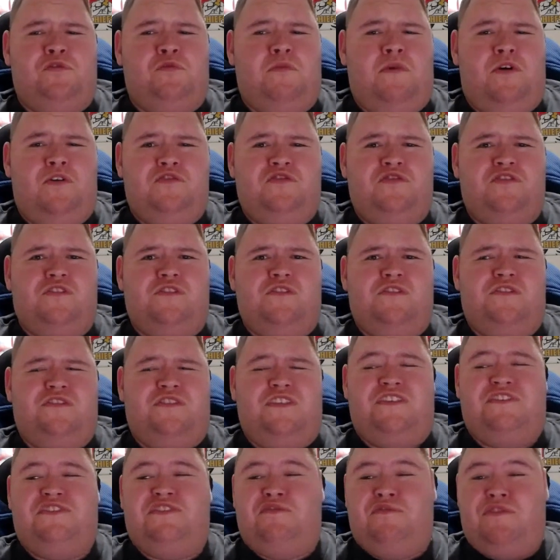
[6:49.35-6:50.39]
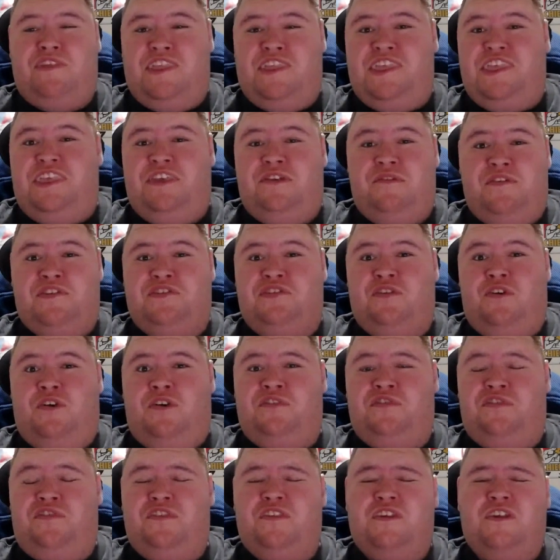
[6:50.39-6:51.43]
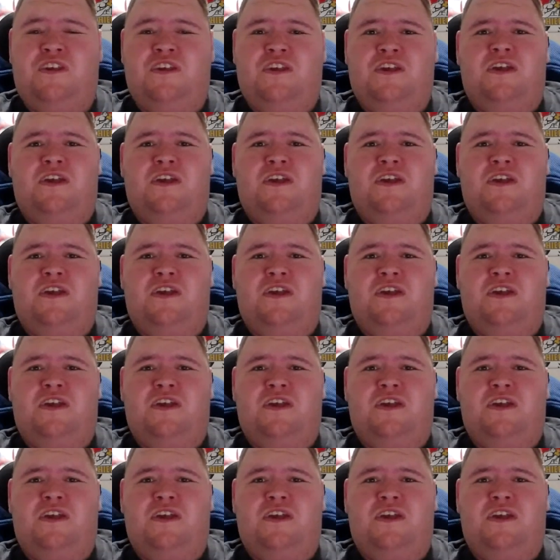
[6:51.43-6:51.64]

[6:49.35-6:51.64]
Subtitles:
motions? Does he really give a toss?